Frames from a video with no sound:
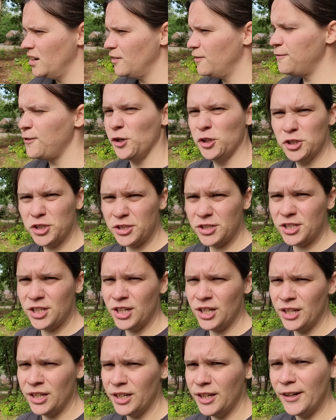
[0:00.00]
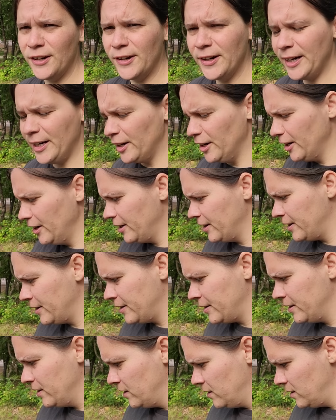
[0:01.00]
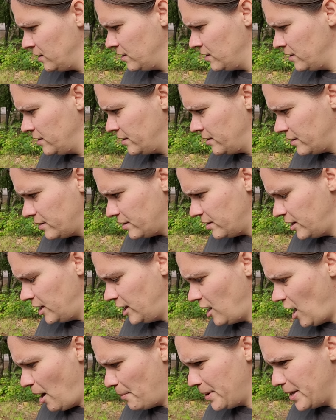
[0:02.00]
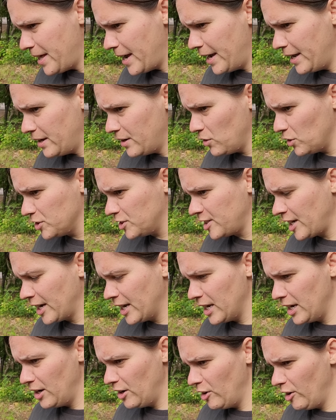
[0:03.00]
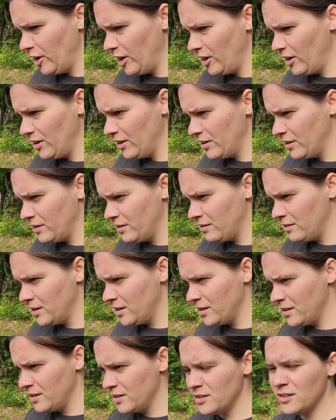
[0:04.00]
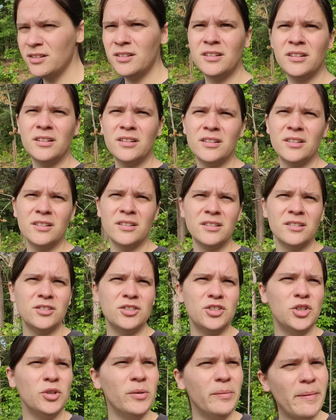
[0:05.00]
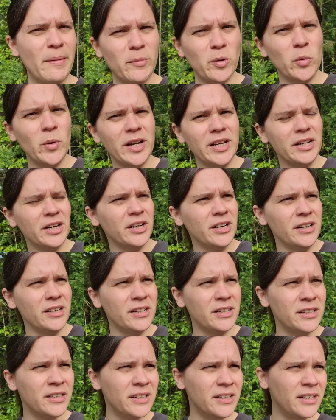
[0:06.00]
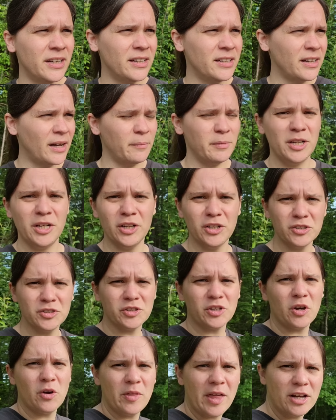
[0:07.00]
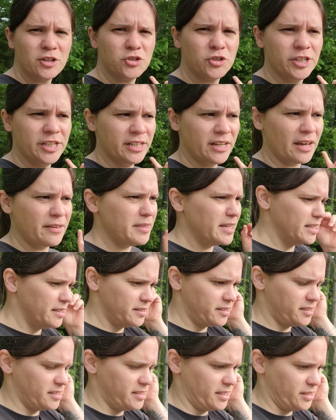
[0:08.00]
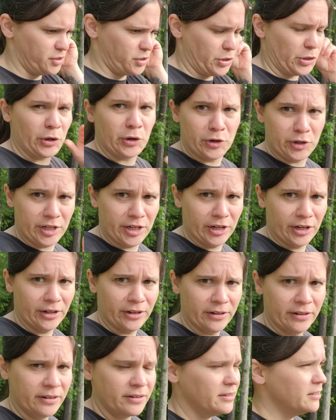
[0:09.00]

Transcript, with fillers: first year here. He got me that, or second year here. Do you remember what year? How many years ago that tree? I think this is its third year.